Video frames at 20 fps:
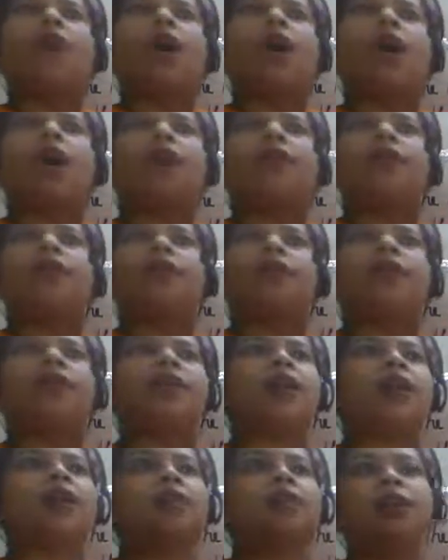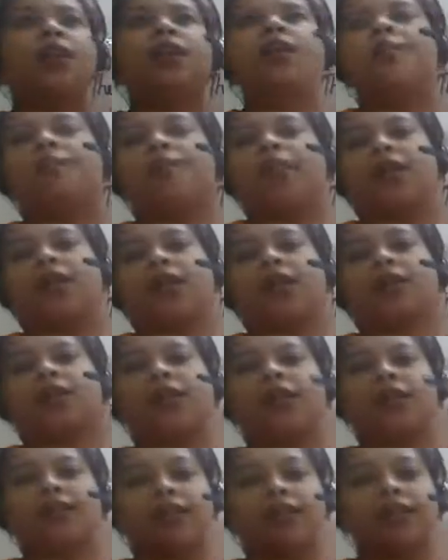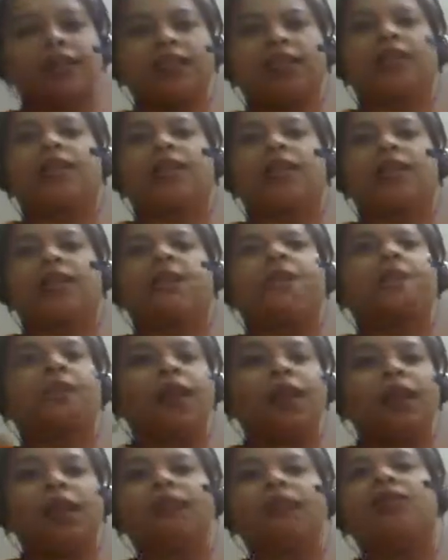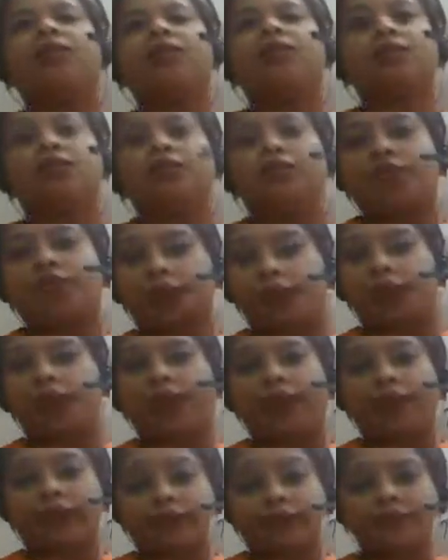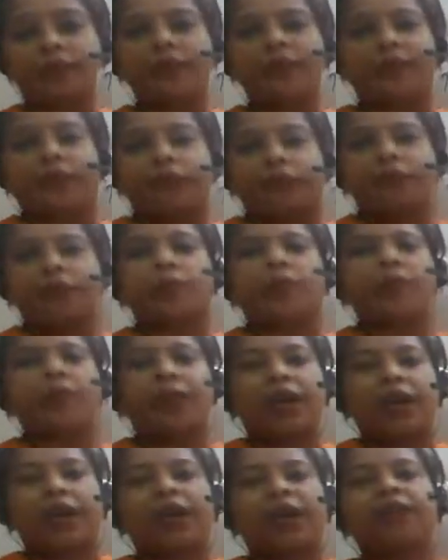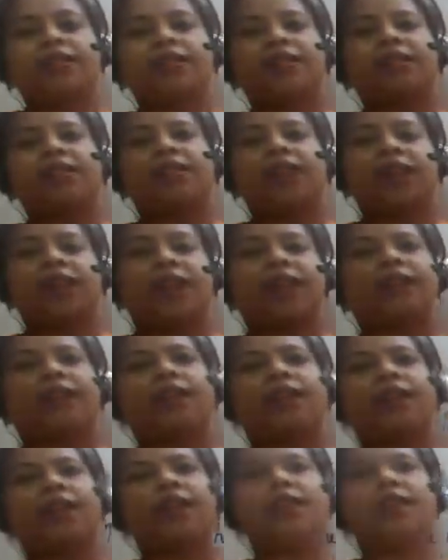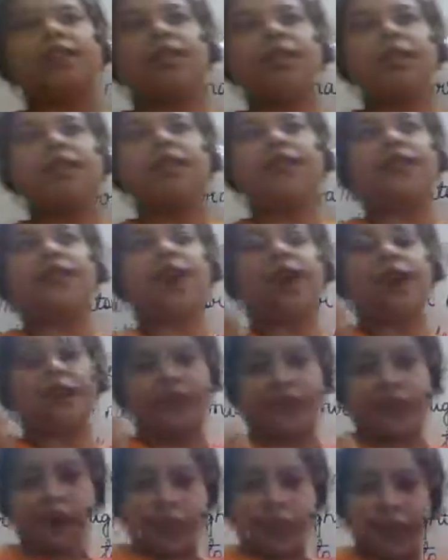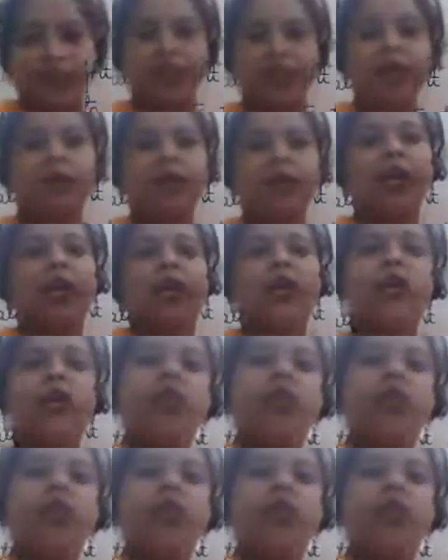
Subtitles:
are nothing but, as I said, bundles of joy. So birds, they signify freedom. So